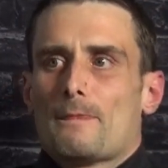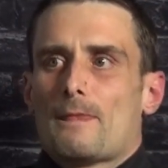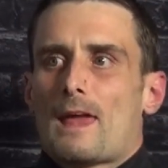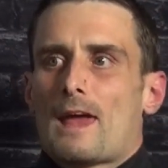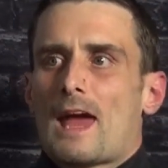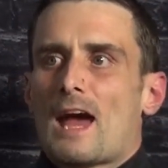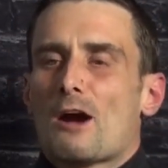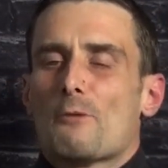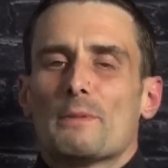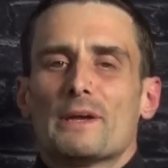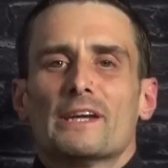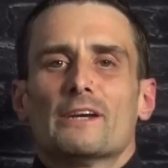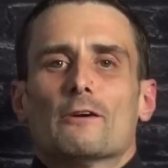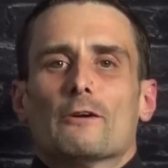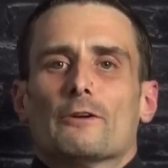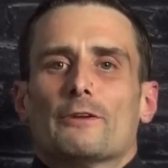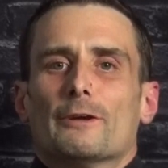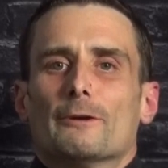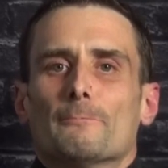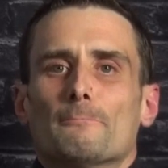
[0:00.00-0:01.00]
how many
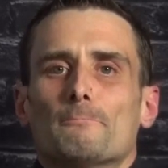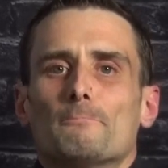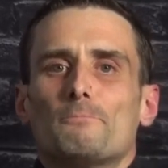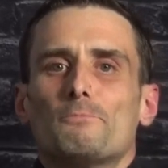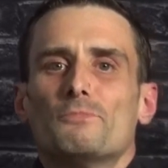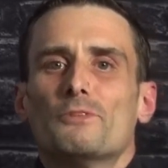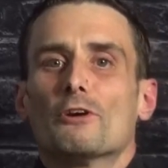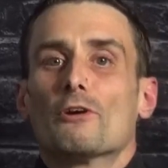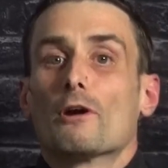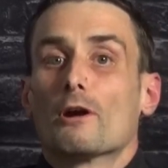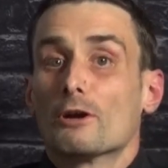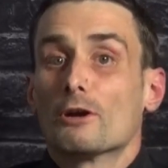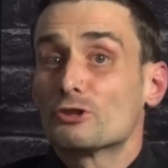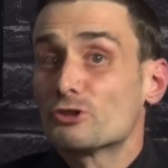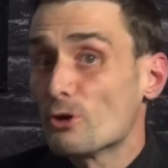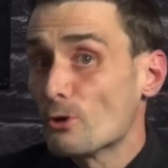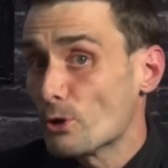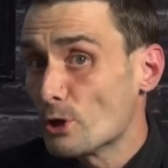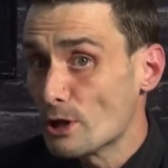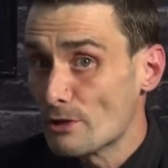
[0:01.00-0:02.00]
are there? There are a
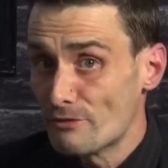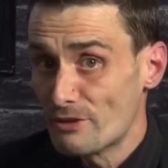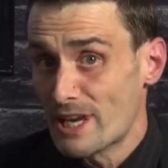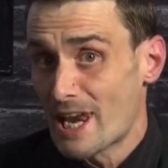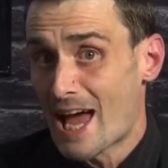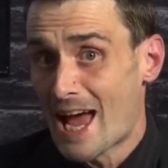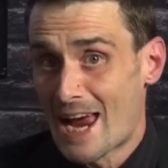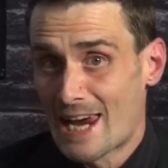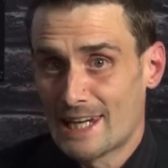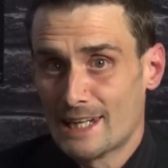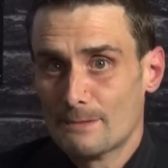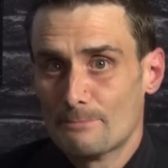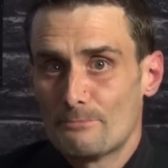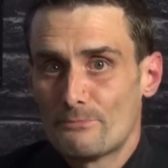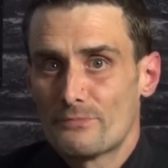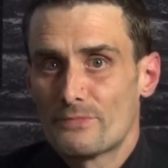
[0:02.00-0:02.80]
total of 9.